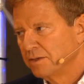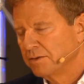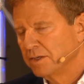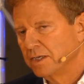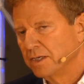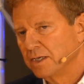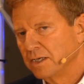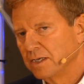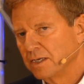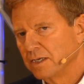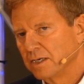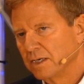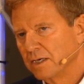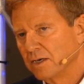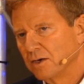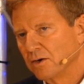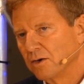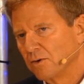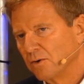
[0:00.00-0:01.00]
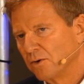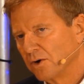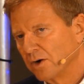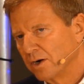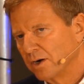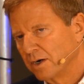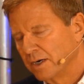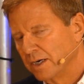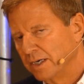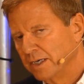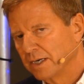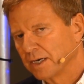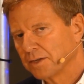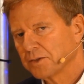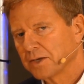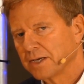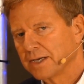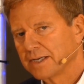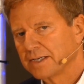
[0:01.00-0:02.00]
The or in
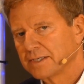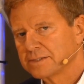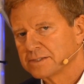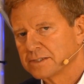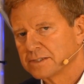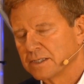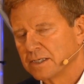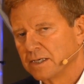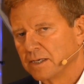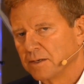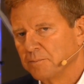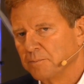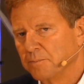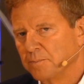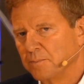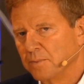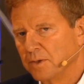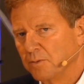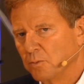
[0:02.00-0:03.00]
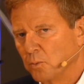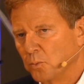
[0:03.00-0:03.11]
other hands, um,